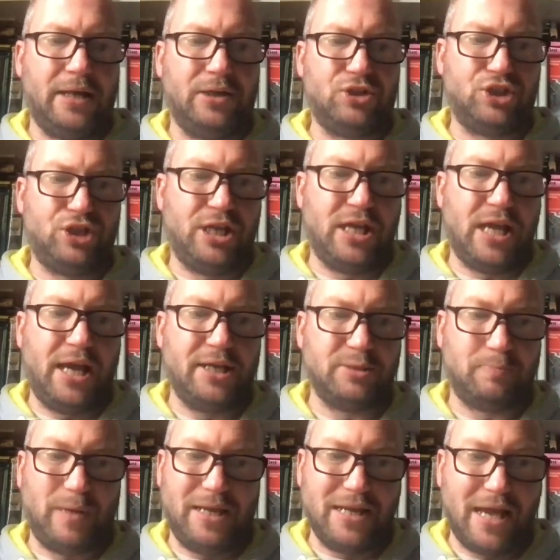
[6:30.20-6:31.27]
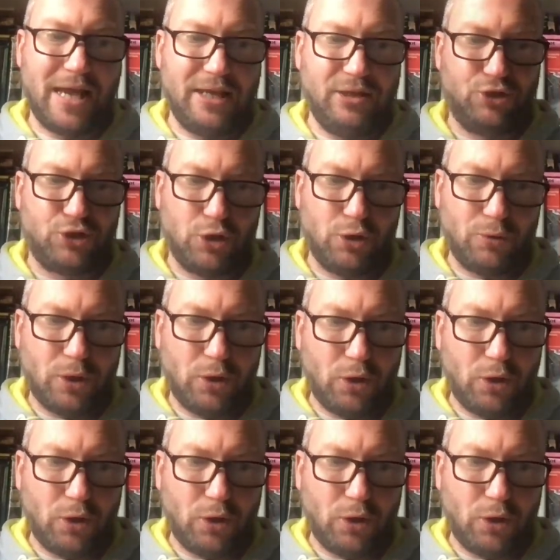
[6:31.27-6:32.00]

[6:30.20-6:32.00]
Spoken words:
She has been a juror